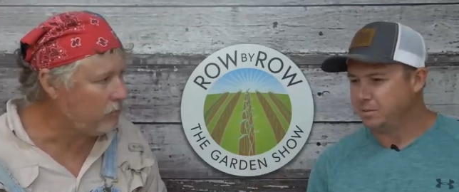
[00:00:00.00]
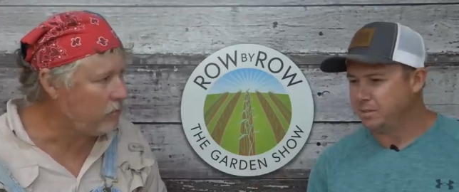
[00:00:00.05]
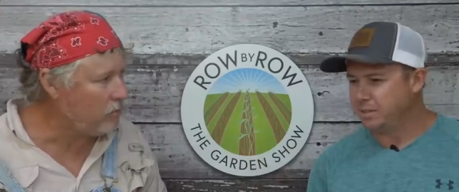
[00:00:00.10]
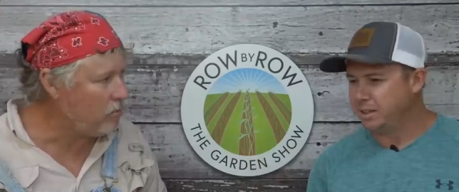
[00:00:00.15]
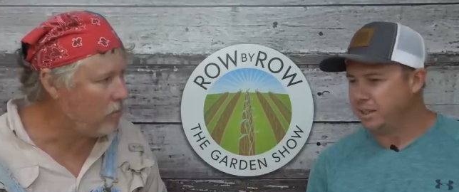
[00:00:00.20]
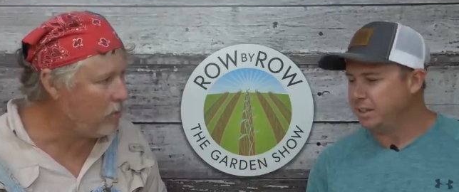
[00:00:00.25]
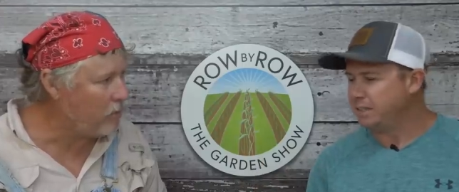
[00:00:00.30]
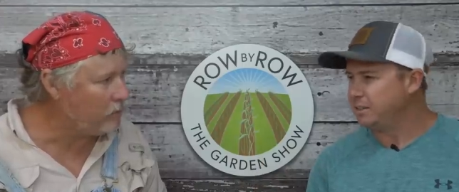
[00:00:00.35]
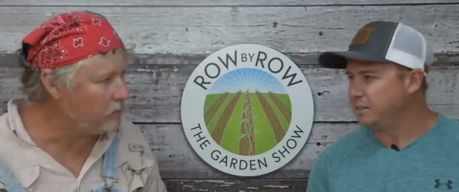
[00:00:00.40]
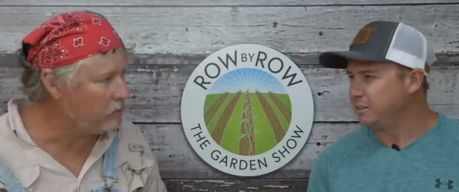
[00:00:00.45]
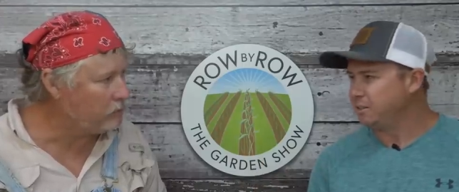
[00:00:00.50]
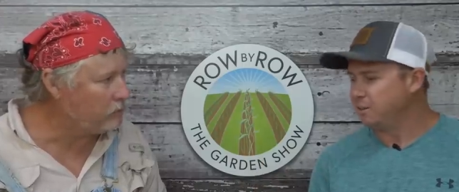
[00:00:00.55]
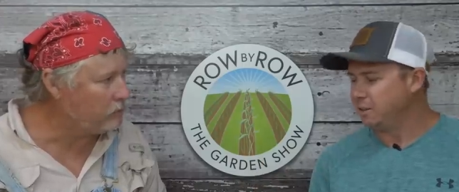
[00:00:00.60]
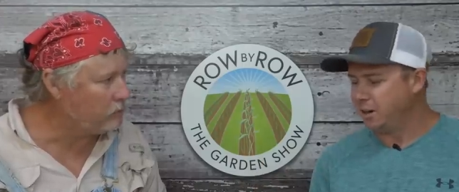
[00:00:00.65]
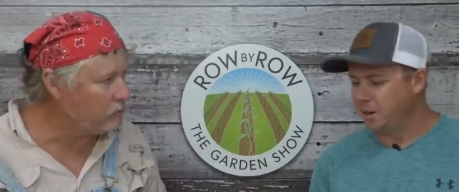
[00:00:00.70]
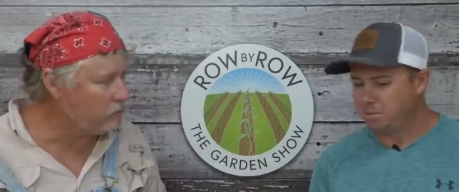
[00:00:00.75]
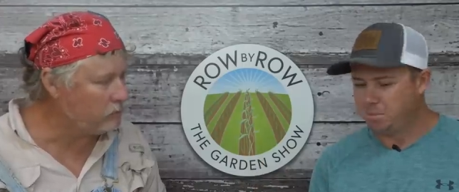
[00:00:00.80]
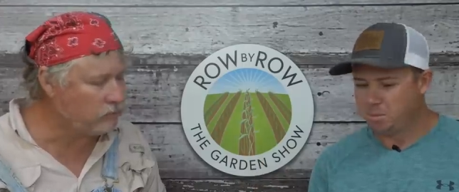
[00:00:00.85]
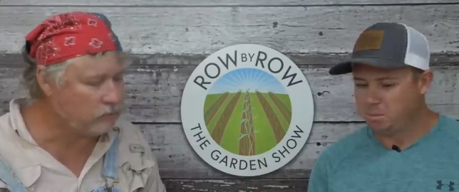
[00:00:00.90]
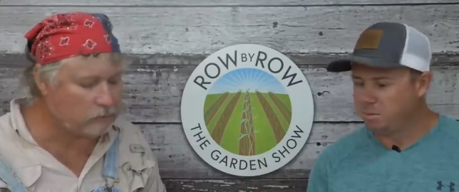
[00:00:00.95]
Speaker 1: decent
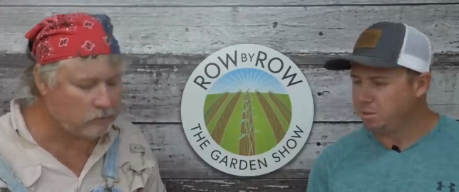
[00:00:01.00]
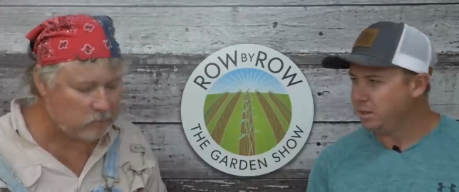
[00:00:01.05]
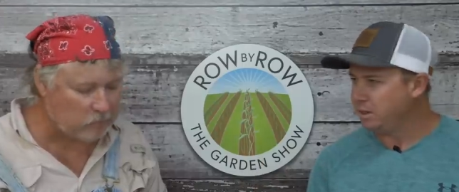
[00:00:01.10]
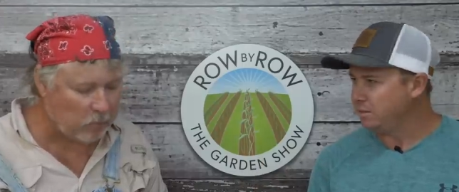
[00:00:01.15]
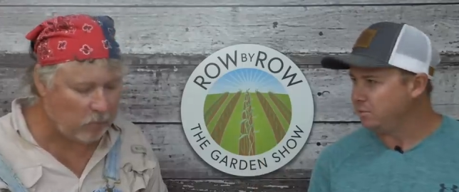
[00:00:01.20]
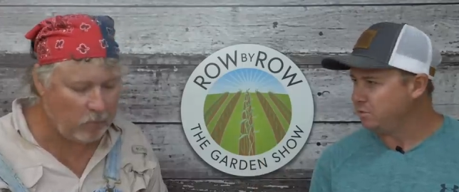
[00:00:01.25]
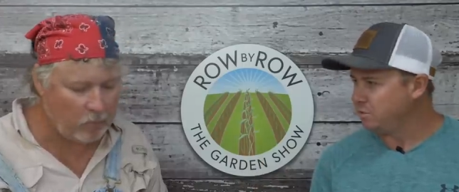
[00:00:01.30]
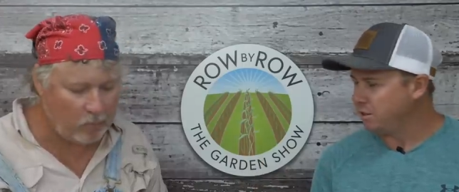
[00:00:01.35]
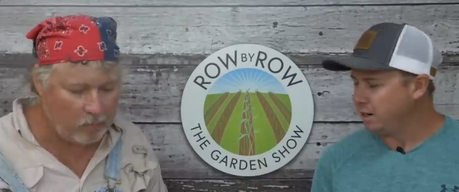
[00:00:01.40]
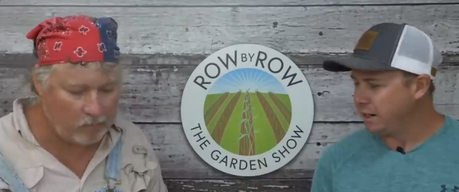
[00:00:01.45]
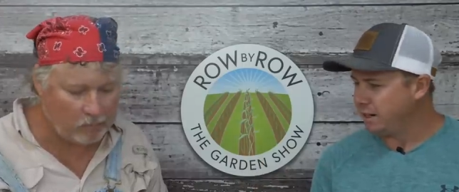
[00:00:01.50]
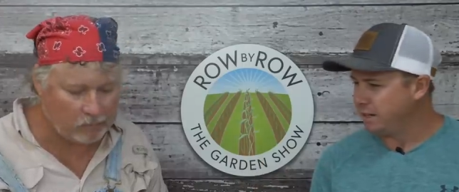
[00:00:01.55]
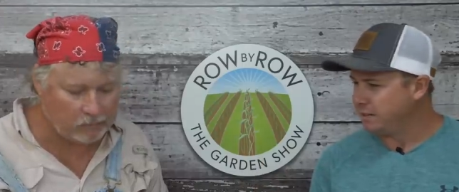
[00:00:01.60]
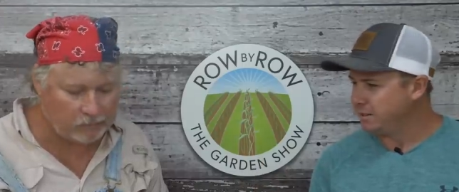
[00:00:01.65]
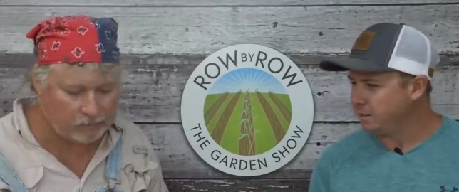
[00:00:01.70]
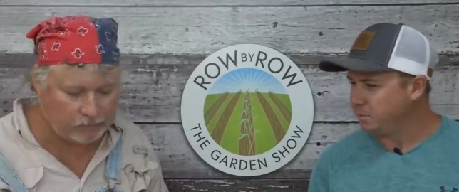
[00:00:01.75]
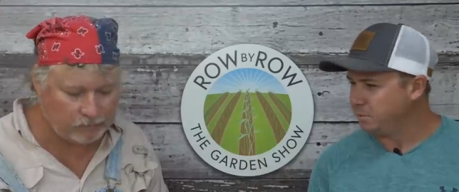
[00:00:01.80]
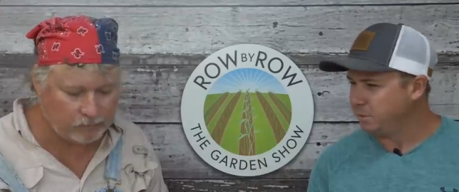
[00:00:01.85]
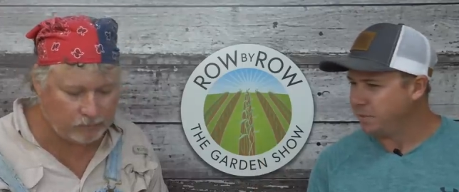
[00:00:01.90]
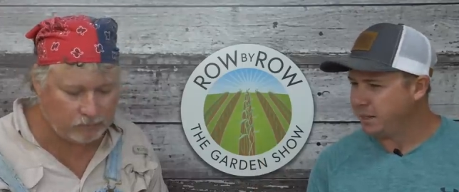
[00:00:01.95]
crop, and we'll have to try
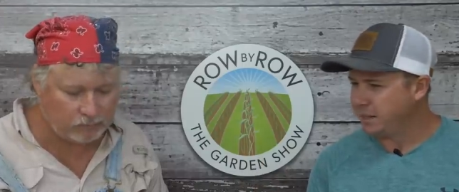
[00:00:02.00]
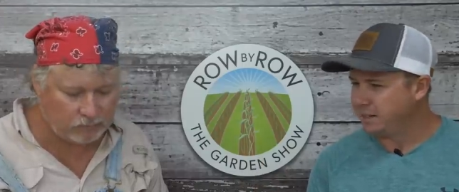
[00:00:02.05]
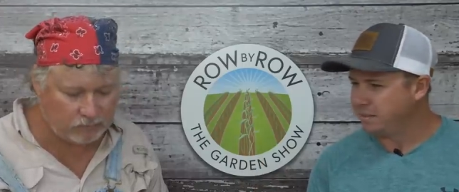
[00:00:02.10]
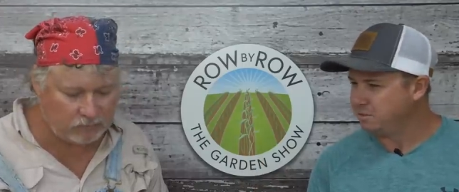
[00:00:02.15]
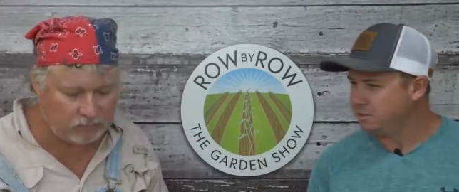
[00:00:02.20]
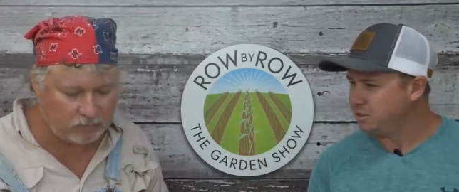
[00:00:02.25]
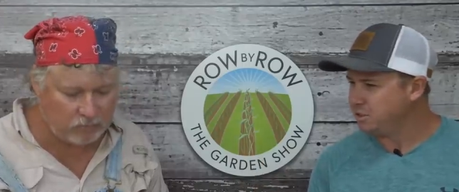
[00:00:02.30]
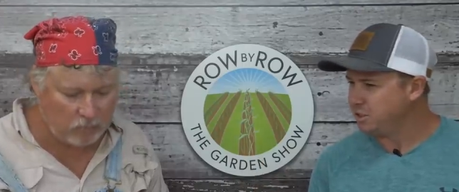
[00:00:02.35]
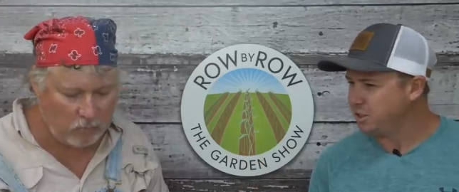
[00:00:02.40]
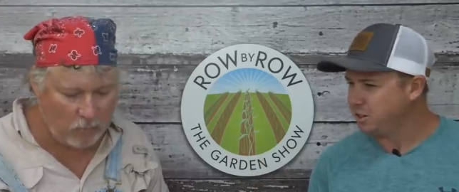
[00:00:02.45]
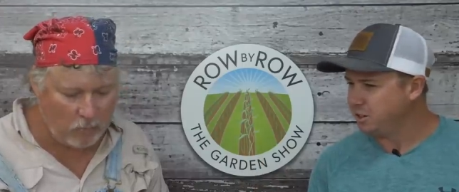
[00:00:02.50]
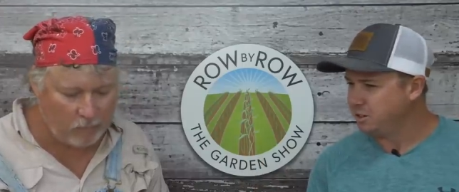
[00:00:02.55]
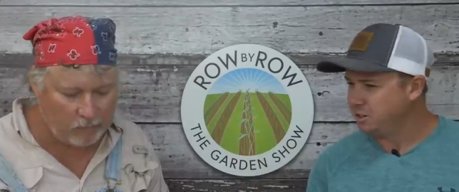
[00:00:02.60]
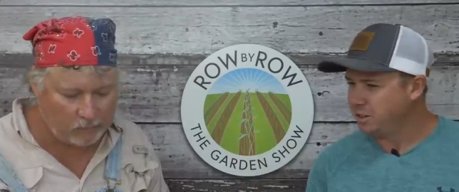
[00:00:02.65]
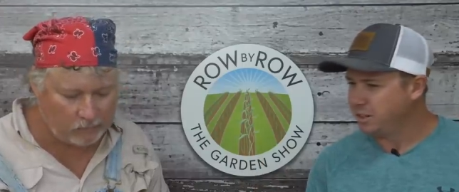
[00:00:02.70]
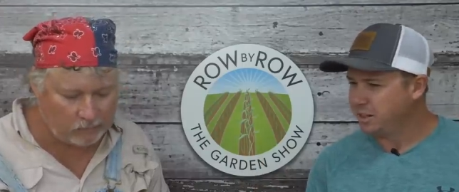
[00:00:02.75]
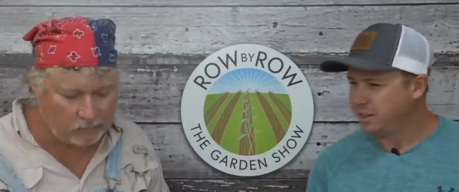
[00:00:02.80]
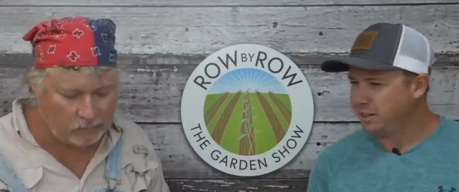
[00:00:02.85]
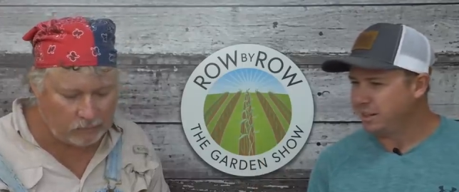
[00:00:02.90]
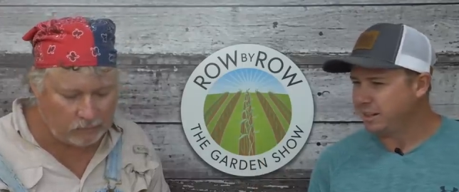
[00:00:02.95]
some of that on the show.
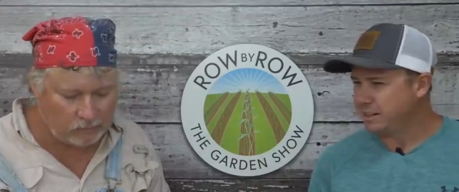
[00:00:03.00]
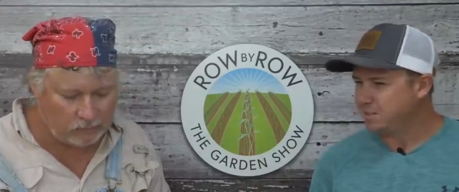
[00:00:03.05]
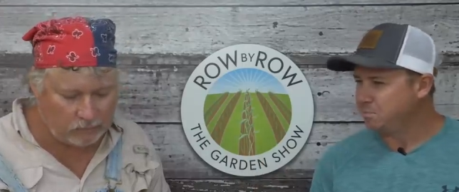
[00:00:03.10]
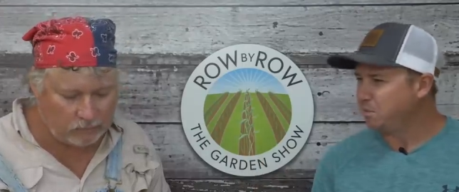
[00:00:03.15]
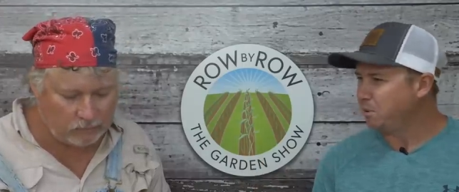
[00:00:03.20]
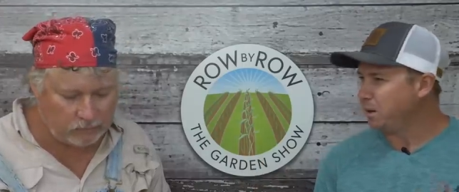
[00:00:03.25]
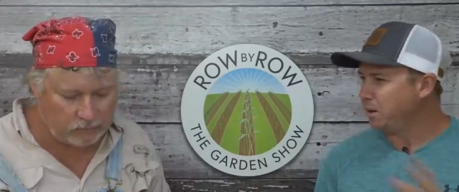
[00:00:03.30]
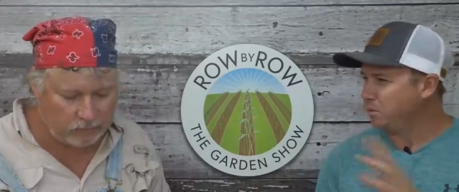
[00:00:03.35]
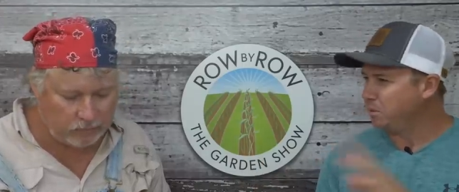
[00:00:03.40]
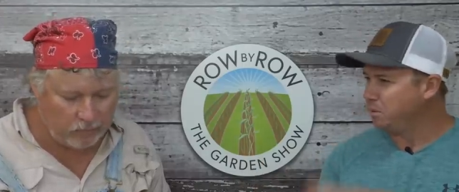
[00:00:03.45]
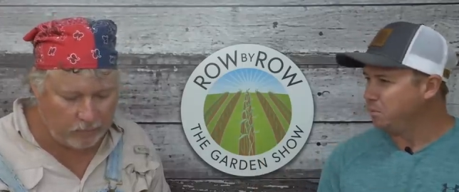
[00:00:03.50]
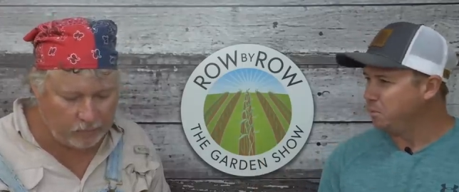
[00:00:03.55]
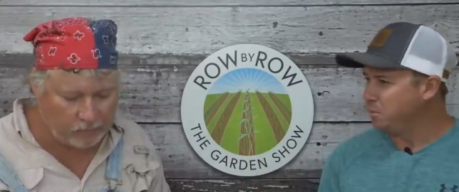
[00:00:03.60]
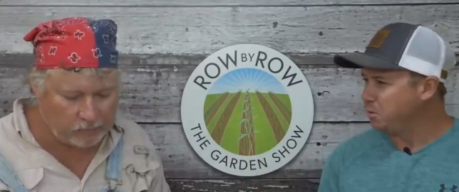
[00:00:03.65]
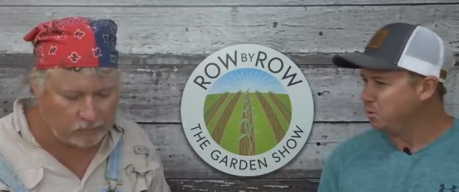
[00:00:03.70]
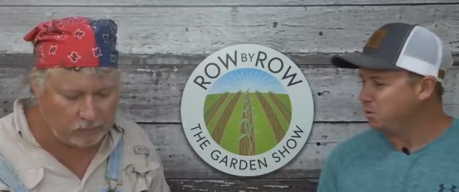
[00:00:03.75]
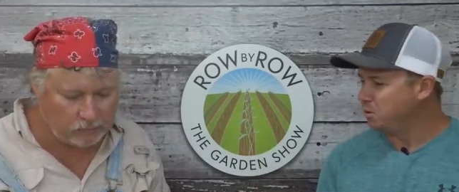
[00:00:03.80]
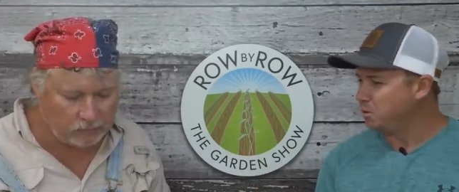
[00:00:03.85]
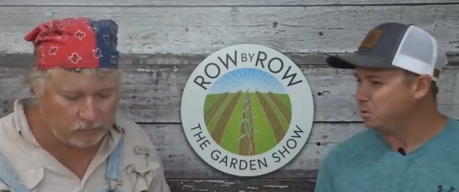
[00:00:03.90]
That's probably more